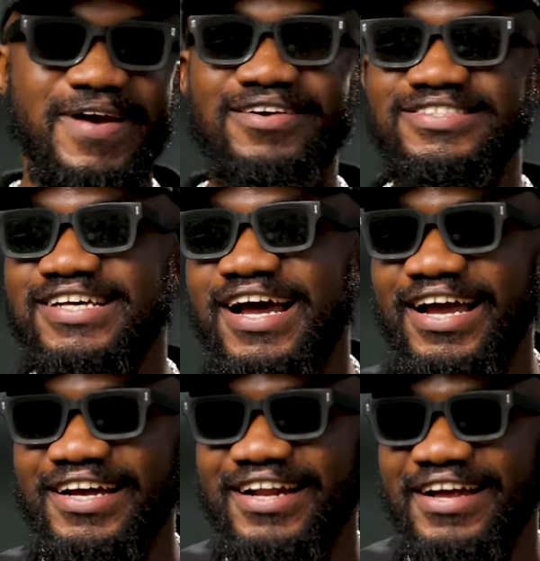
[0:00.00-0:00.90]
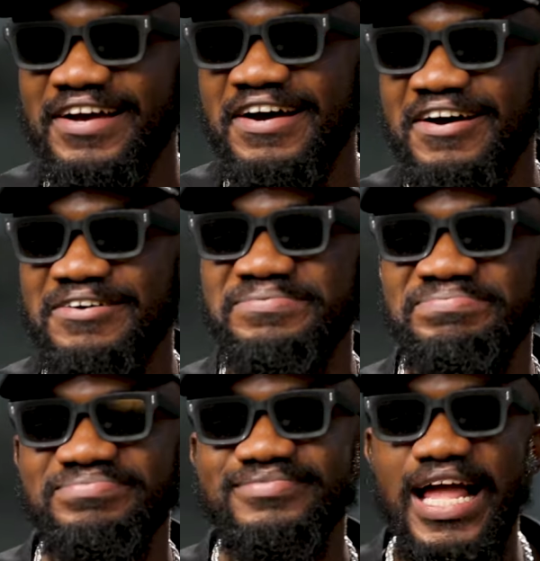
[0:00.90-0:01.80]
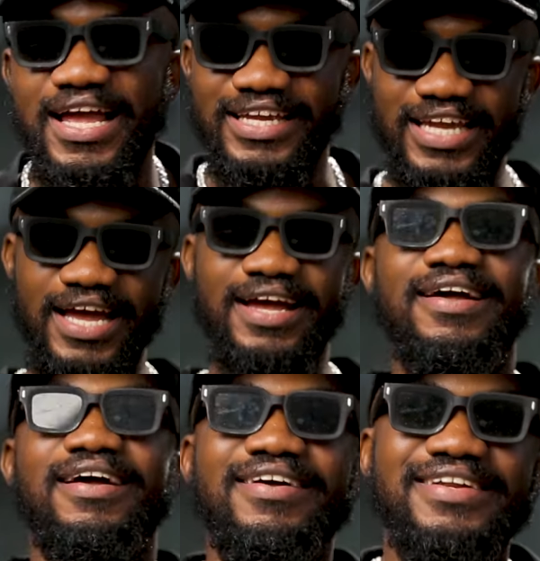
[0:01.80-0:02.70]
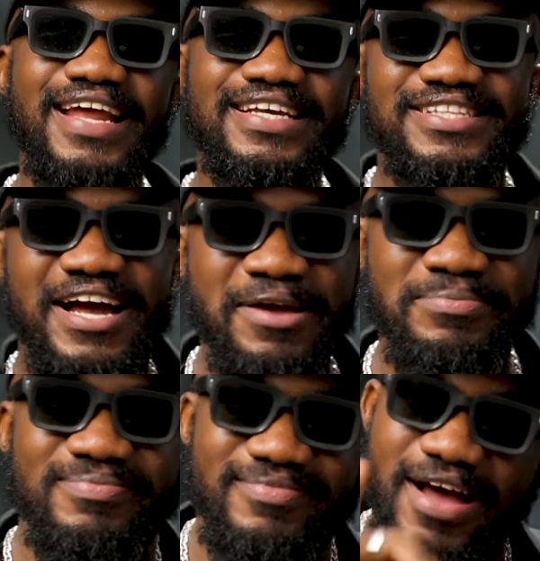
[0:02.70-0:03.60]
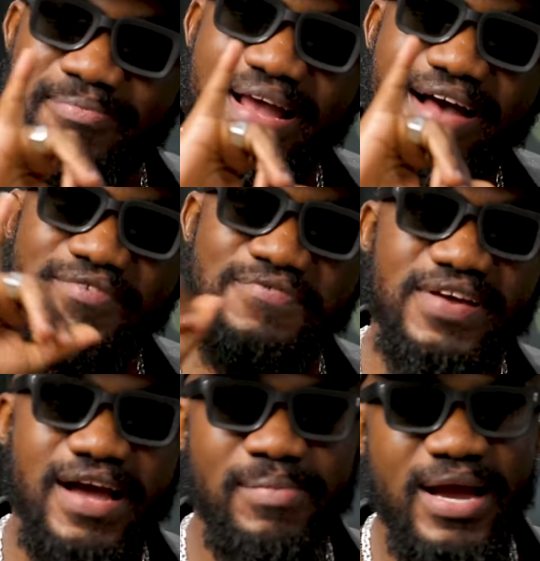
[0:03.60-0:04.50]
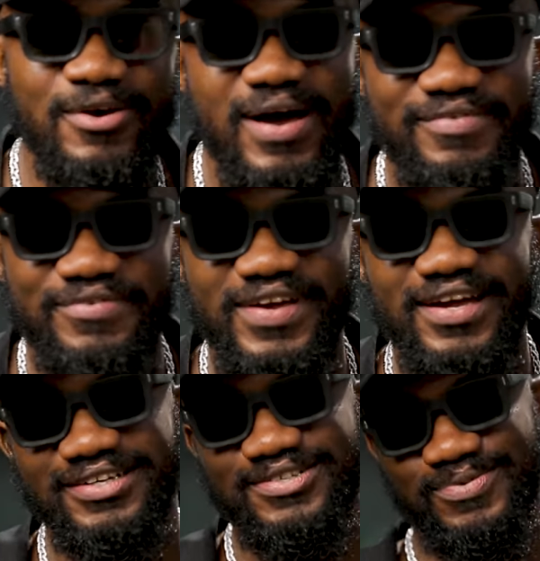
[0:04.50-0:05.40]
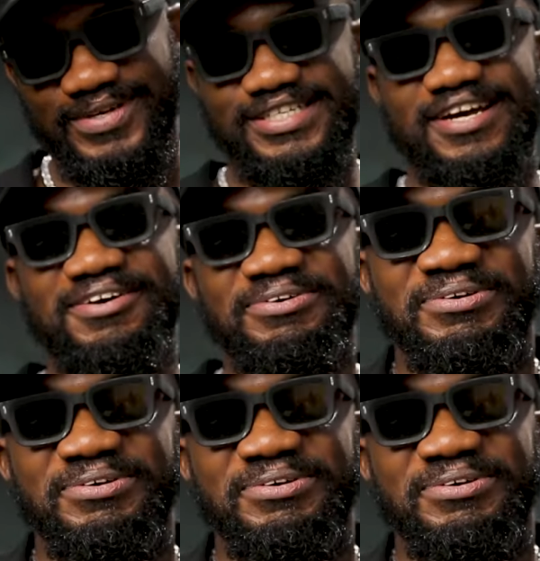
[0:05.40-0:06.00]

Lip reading: We're outside. Yeah, next time. I might have a finger, I might not have a finger, so watch out.